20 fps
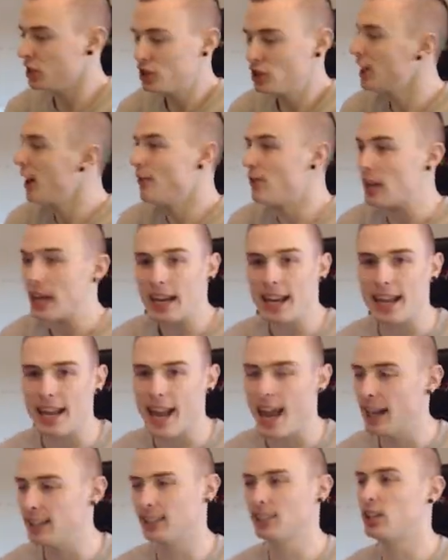Xavi and
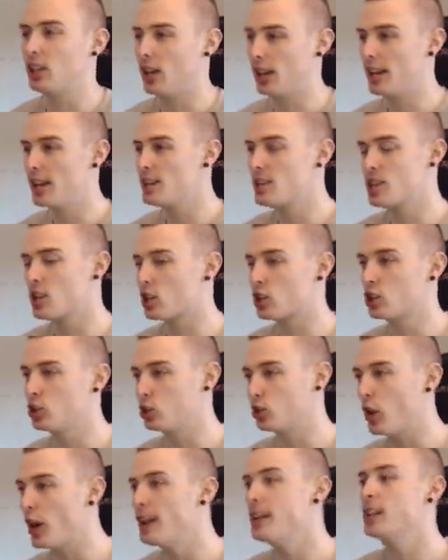Iniesta. He's just
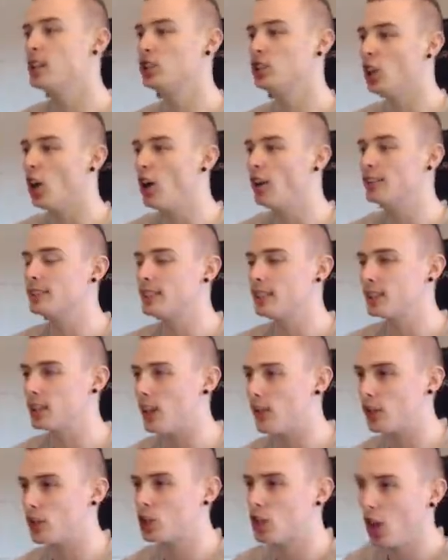creating chances
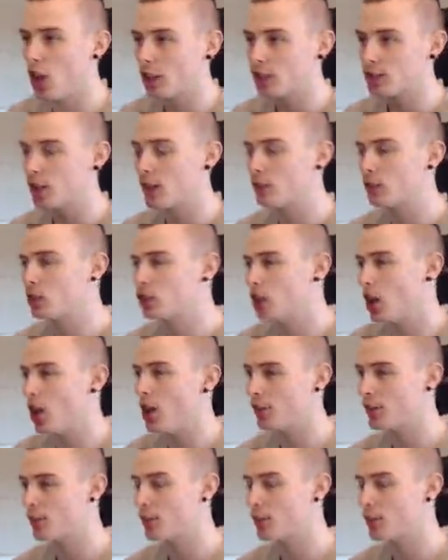after chance after chance.